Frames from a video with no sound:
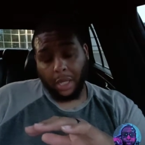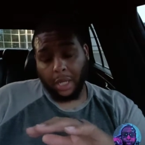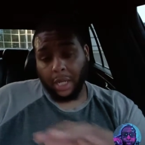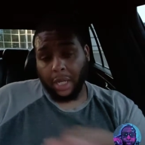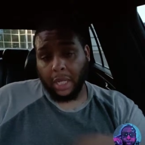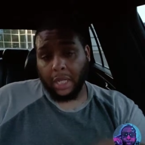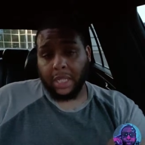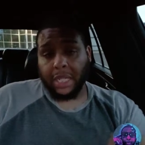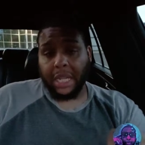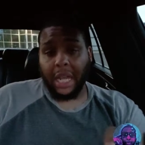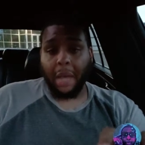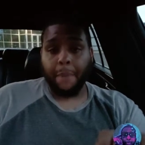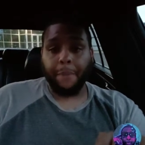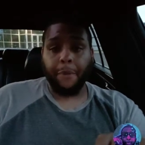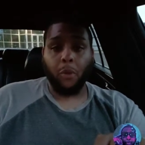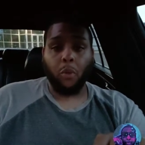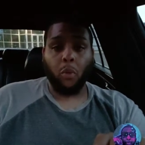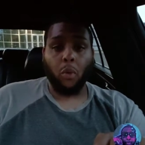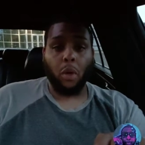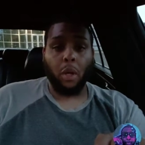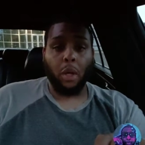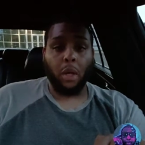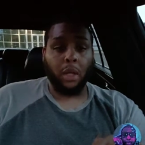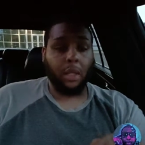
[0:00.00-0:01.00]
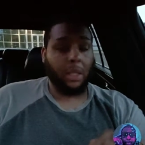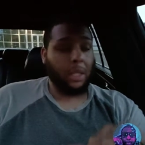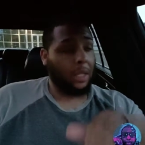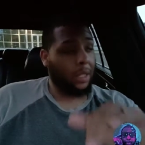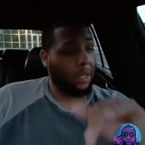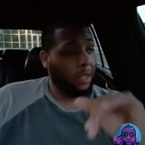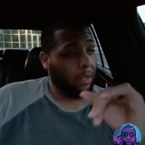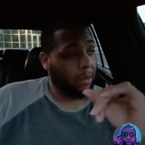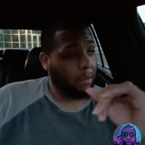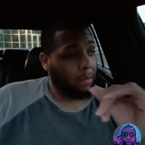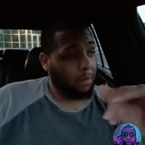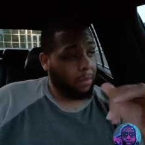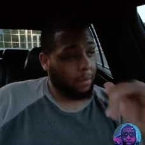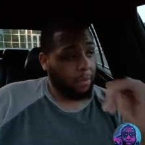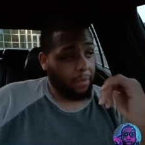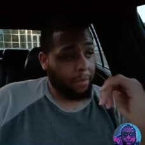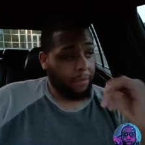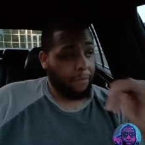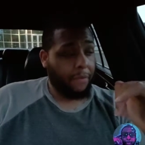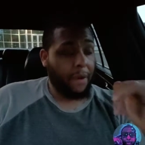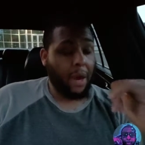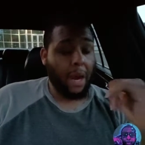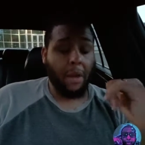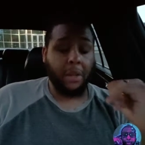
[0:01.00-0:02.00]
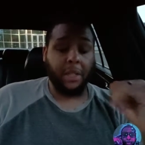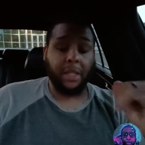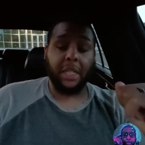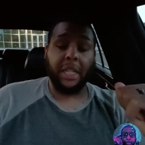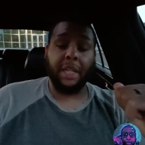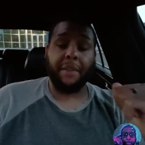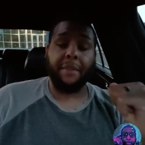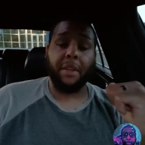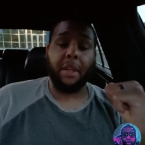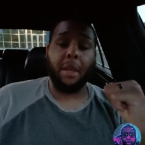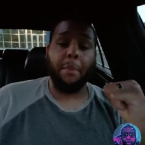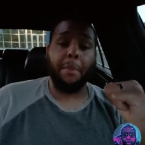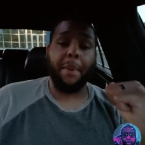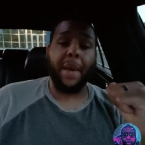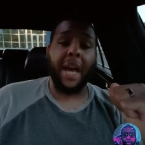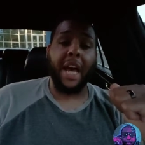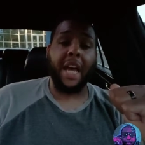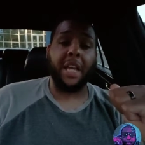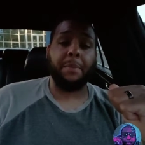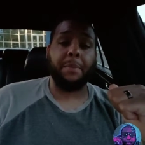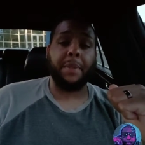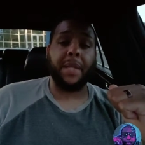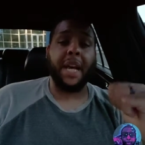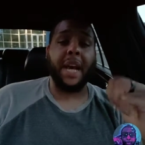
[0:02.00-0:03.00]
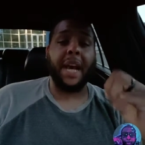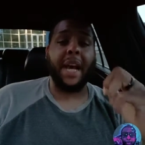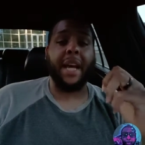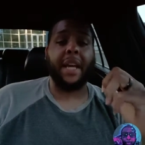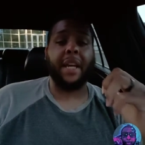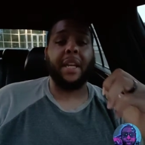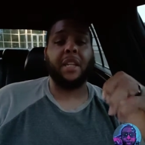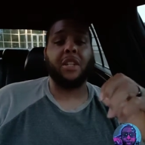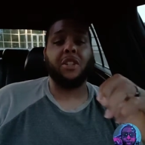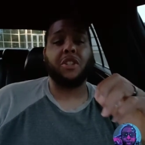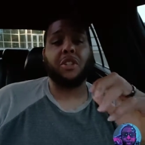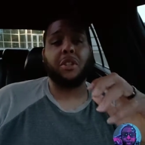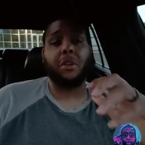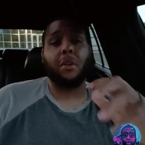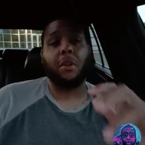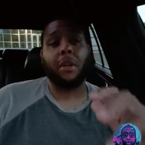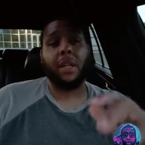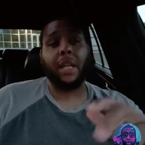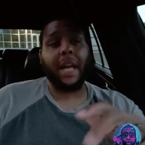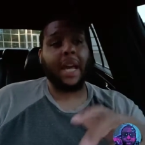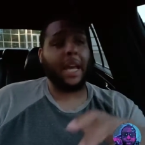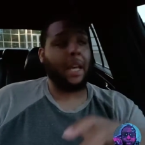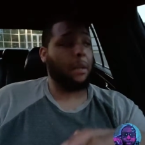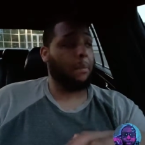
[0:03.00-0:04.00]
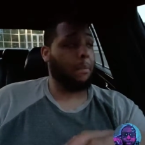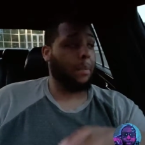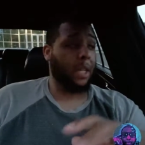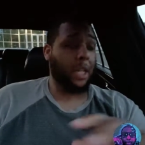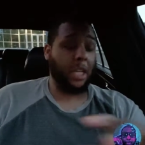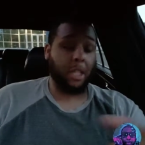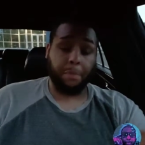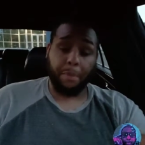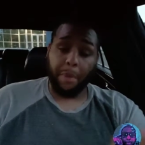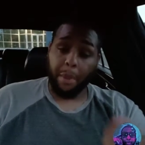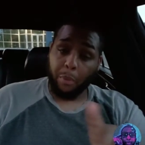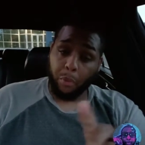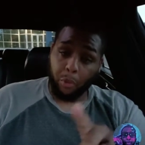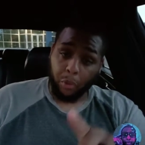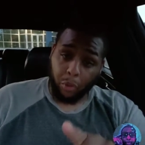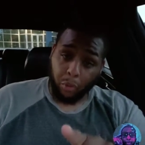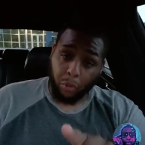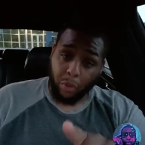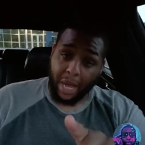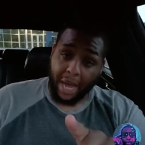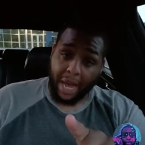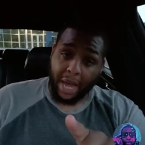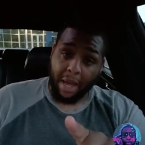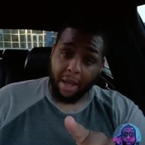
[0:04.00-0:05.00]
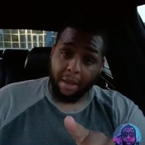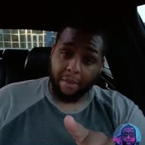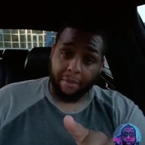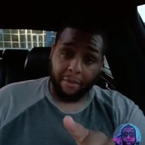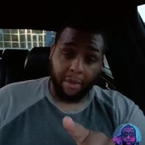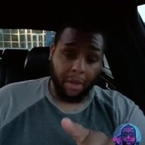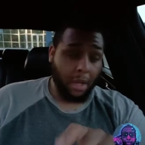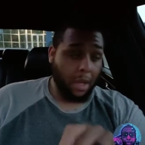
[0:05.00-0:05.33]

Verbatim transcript: anytime you want far as leaving your past behind in a certain light because people do have